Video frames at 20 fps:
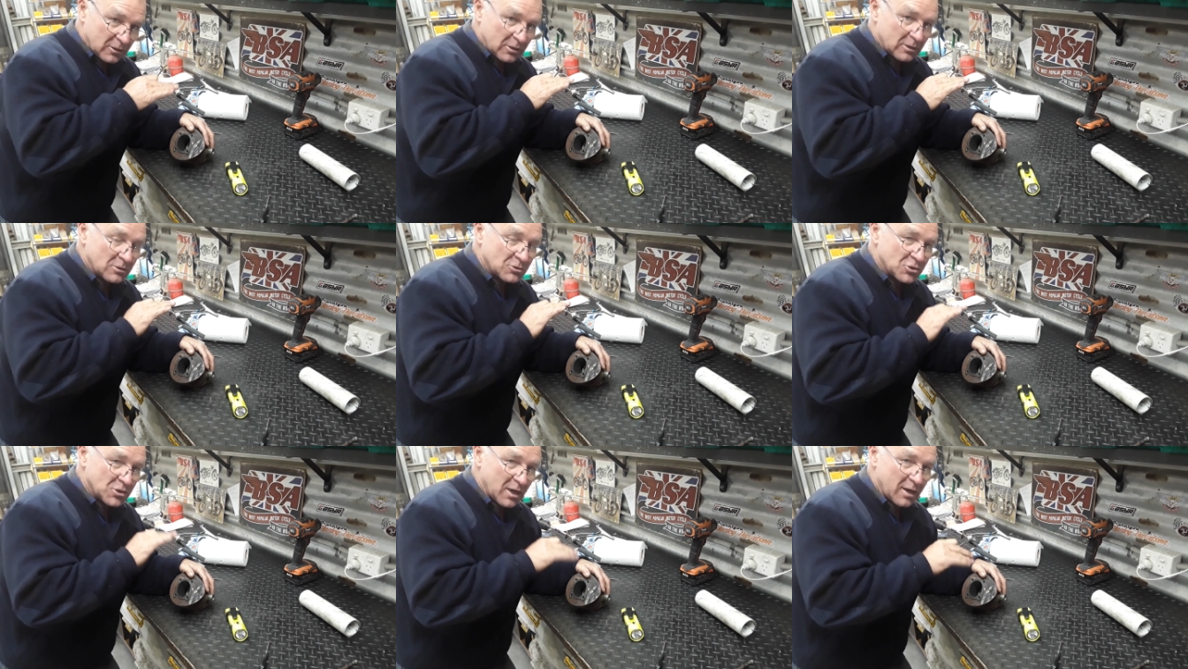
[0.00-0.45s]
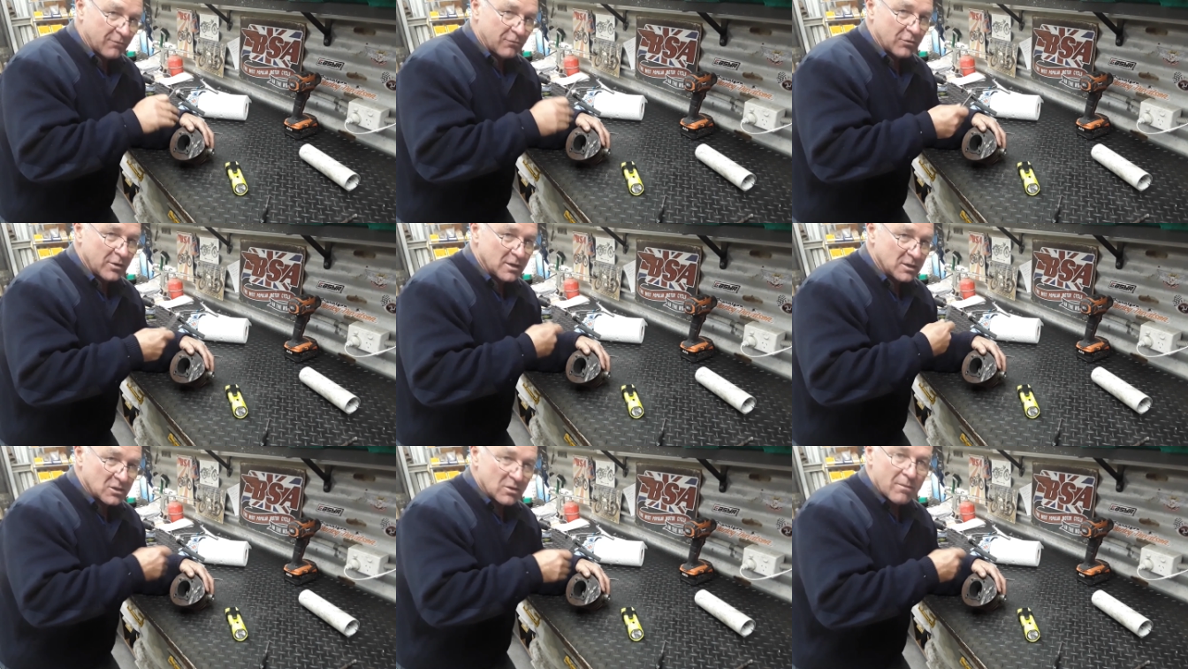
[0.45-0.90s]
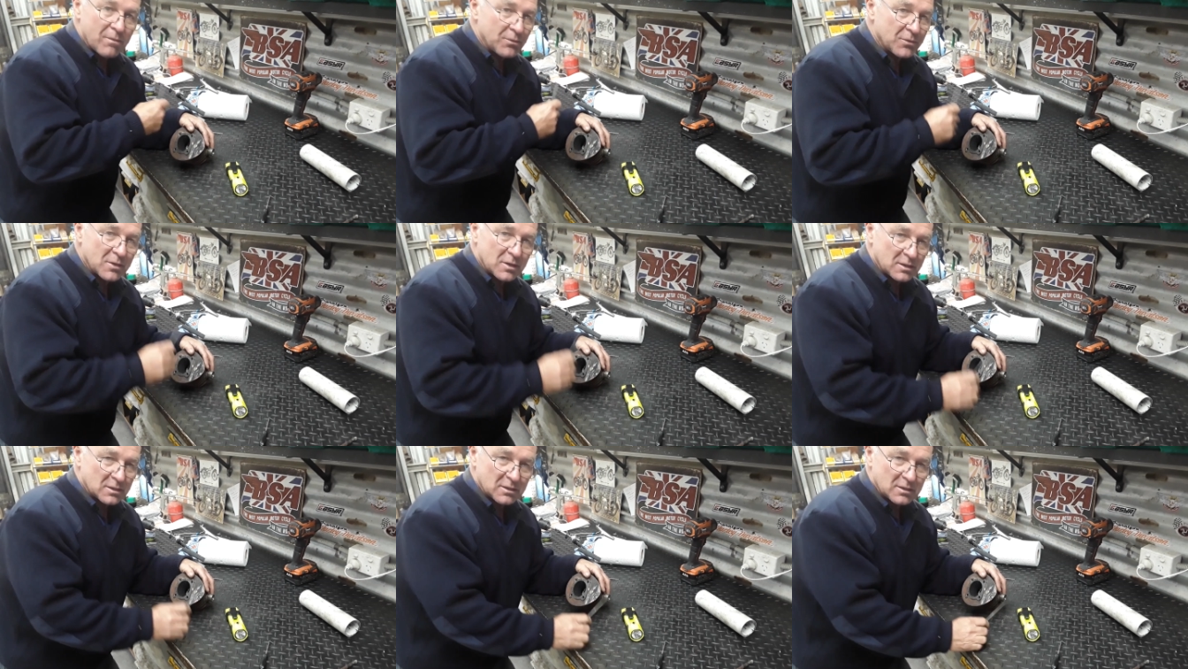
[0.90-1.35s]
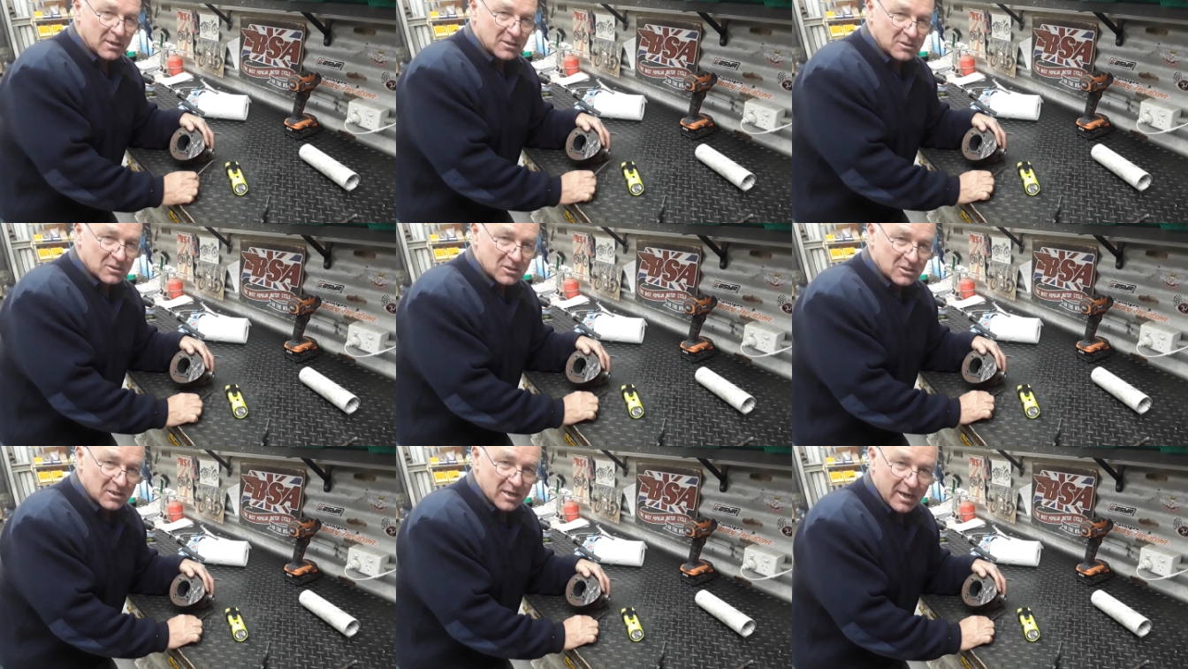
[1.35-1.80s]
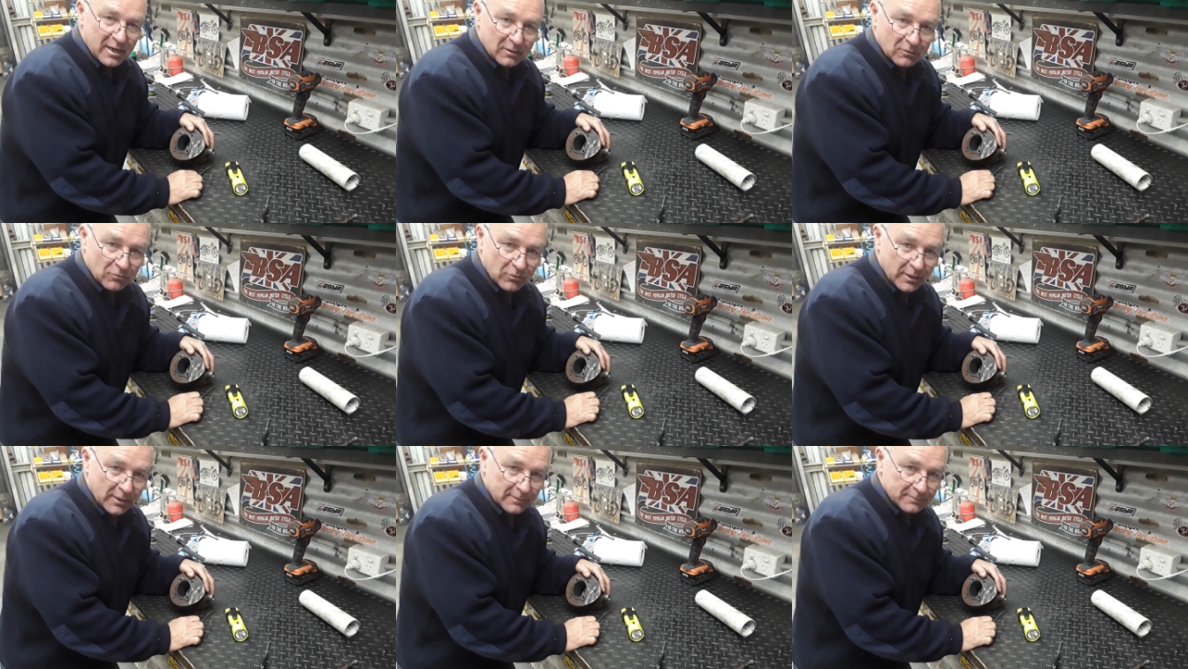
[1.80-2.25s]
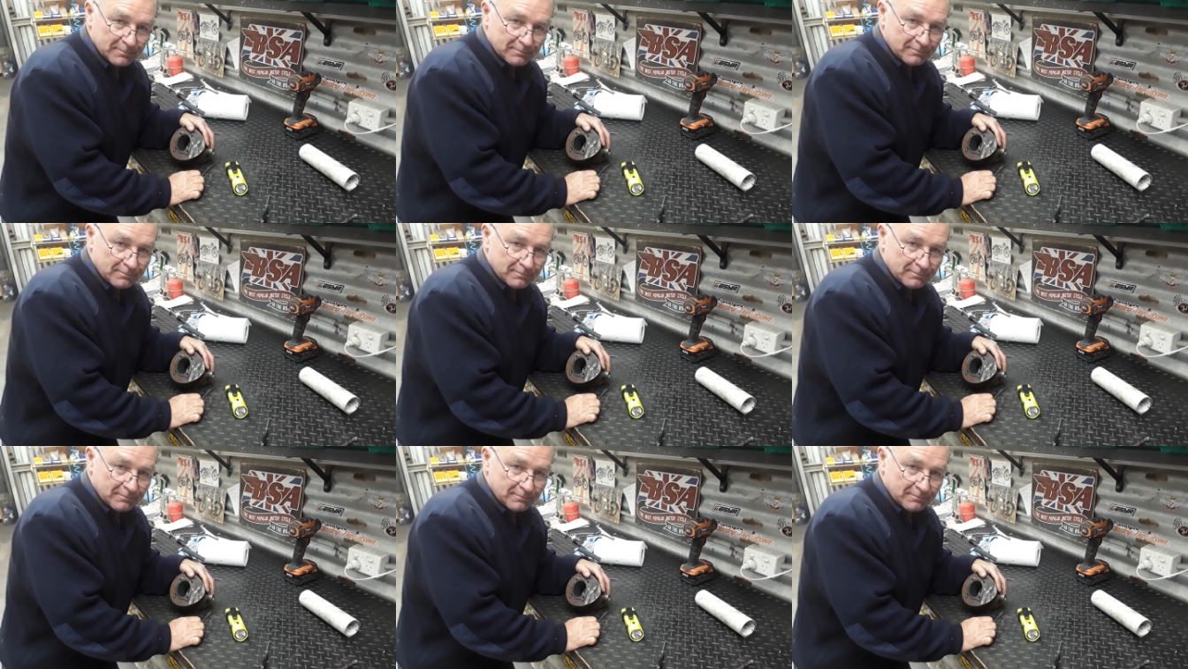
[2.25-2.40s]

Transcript: little chamfering, doesn't snag the ring.